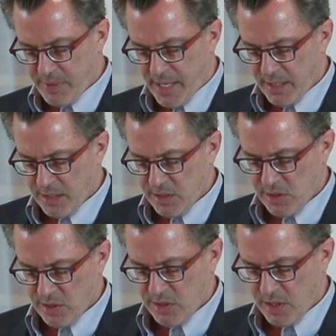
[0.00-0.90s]
planning
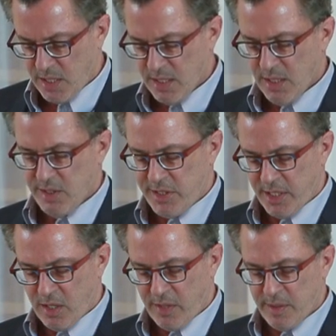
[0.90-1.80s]
concerns are,
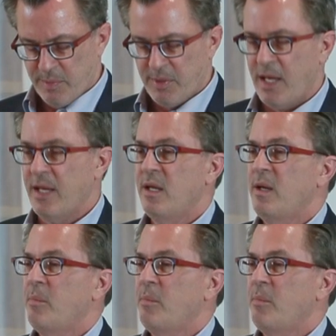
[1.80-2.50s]
check all that apply.